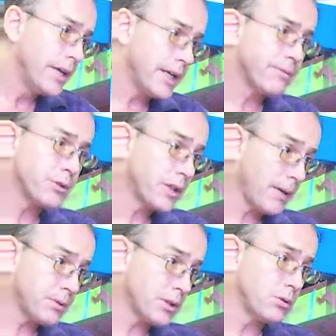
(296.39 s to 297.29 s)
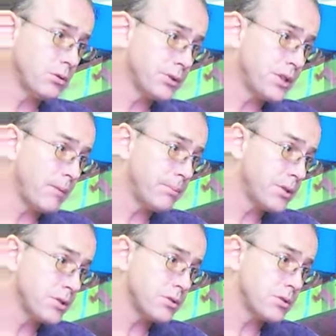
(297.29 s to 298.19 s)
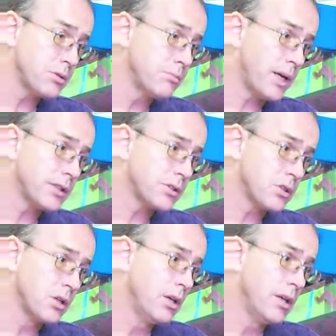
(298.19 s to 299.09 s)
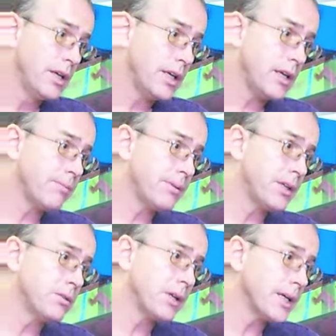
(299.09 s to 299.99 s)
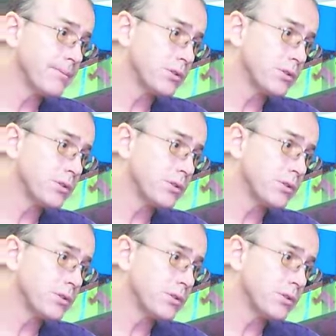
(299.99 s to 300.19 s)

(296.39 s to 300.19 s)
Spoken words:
if they're kept at cold temperatures too much, if they don't get a